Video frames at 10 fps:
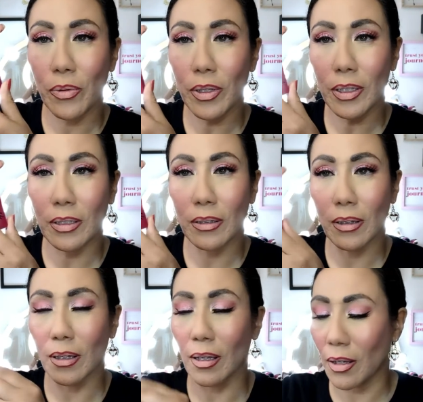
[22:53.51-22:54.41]
I really
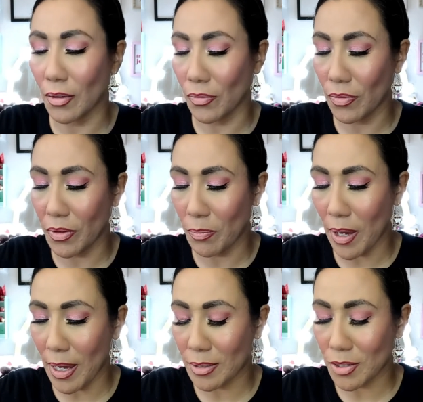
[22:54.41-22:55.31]
love the
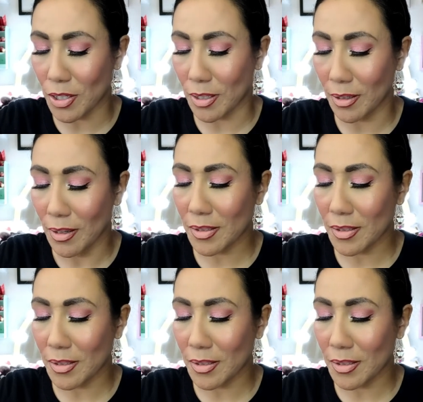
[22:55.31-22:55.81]
packaging.